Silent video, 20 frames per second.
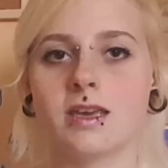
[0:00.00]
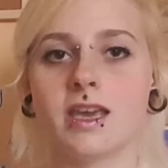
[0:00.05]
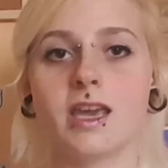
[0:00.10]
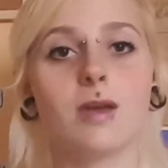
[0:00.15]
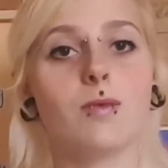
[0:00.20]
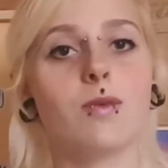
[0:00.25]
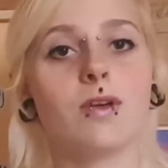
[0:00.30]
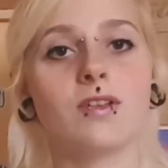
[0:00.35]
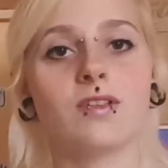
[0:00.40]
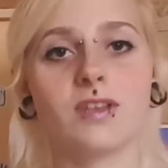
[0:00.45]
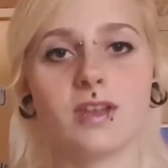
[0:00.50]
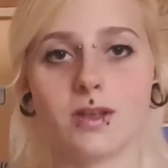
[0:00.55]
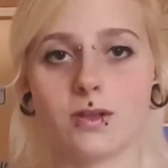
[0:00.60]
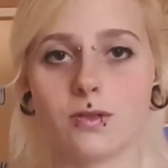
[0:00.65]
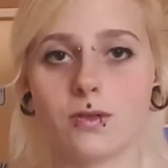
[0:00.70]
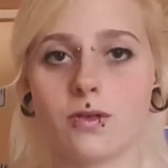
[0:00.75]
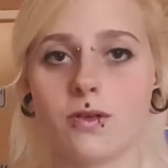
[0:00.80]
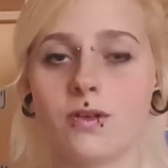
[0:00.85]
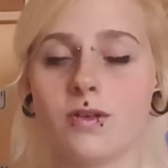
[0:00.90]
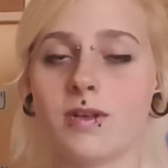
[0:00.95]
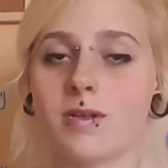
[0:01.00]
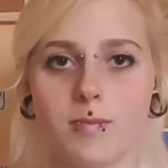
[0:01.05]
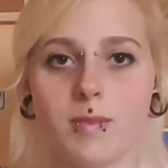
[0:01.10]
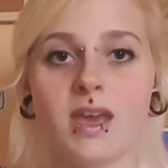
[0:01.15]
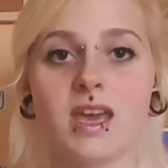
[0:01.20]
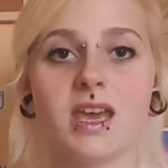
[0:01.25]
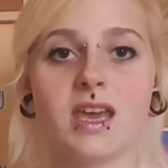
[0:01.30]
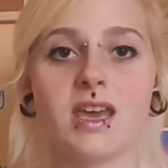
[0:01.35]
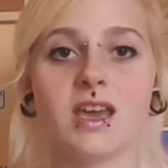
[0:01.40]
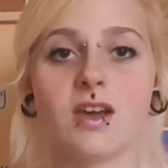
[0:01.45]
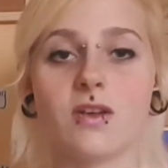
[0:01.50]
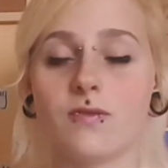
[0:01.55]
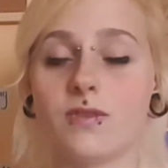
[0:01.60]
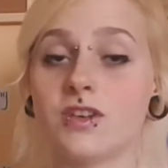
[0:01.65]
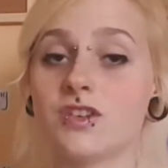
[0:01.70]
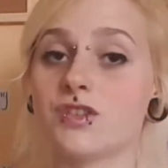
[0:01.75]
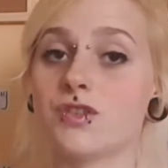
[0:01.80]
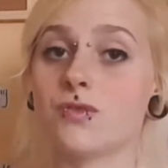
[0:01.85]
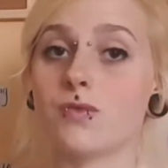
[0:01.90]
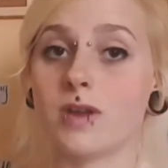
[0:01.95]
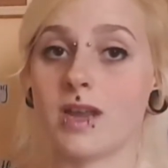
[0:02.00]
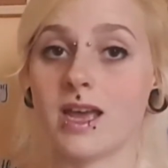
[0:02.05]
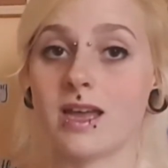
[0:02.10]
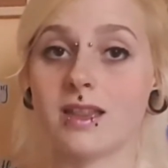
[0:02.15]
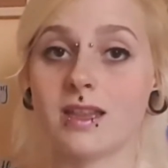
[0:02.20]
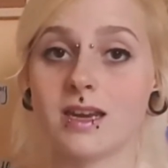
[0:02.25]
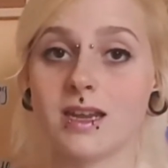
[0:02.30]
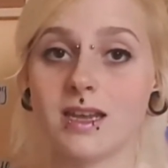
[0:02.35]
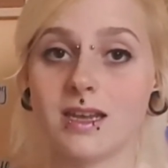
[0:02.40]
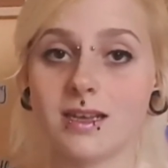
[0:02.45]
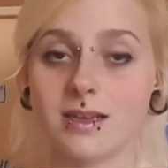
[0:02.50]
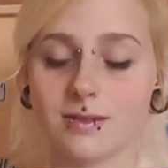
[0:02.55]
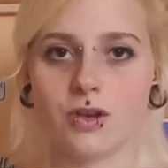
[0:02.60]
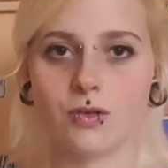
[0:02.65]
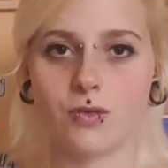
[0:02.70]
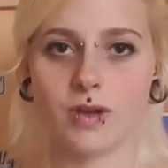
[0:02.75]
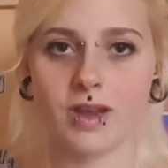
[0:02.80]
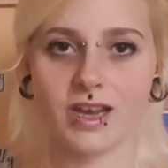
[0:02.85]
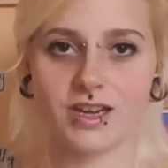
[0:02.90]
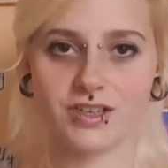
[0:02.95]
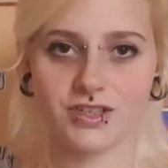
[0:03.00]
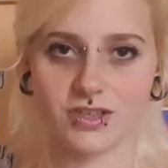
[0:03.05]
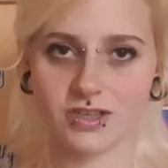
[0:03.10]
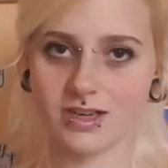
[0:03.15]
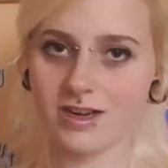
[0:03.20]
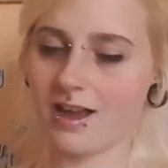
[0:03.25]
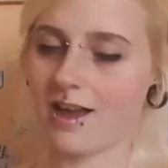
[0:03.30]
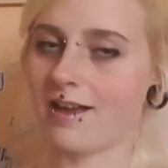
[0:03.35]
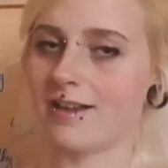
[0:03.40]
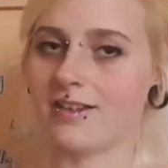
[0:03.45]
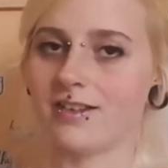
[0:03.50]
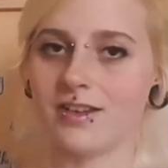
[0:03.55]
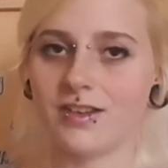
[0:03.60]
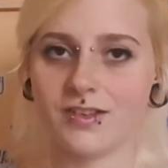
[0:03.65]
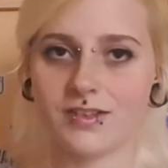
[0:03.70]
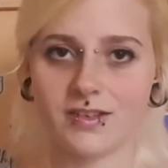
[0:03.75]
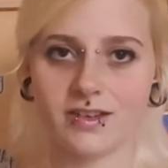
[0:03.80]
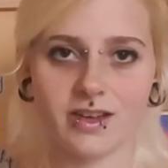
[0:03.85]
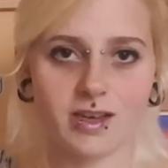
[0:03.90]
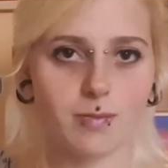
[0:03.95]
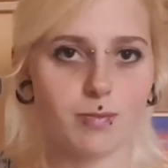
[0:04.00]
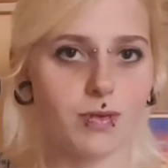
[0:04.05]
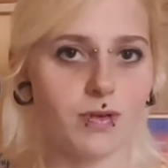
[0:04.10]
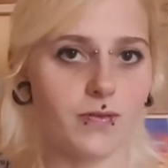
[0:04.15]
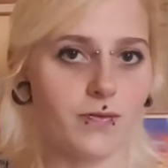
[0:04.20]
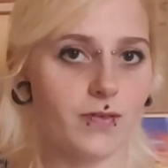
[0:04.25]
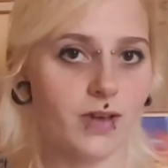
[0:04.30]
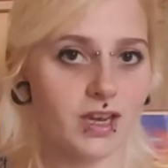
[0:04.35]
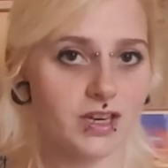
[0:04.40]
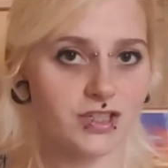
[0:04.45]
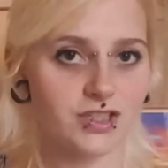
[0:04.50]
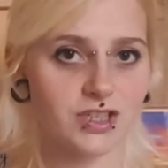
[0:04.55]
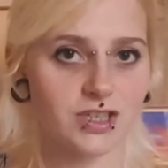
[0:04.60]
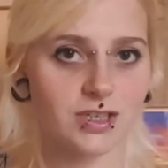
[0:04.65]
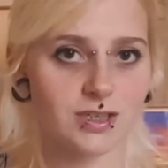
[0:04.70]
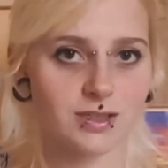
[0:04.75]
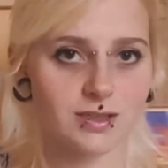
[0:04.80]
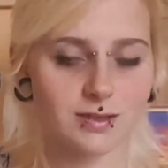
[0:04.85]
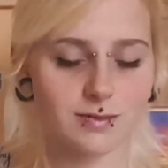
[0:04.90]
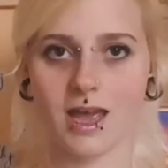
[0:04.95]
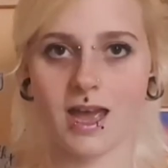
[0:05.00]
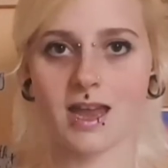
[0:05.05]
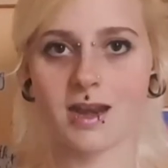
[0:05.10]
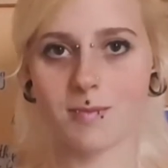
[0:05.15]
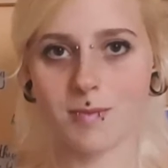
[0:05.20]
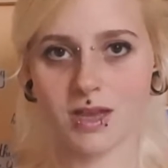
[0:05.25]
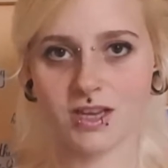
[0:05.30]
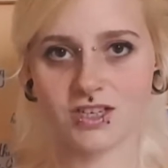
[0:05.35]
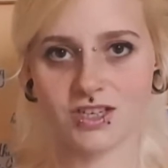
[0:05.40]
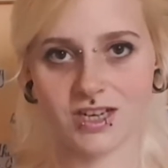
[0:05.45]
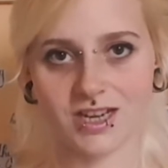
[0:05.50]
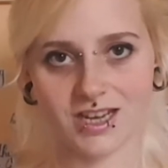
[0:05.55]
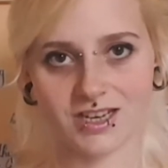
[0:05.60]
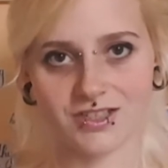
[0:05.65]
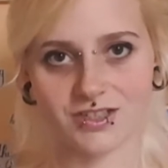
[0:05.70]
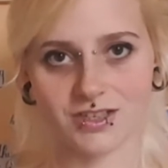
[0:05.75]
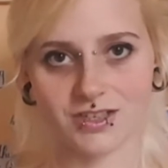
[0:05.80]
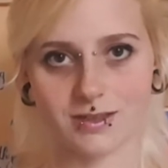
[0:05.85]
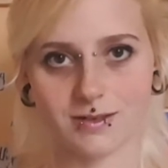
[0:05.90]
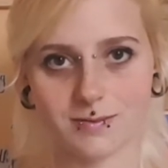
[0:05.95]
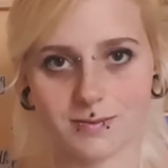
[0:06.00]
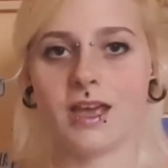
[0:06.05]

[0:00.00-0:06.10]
Keywords include making a vision reality, creation, artistic, perfection, and imagination.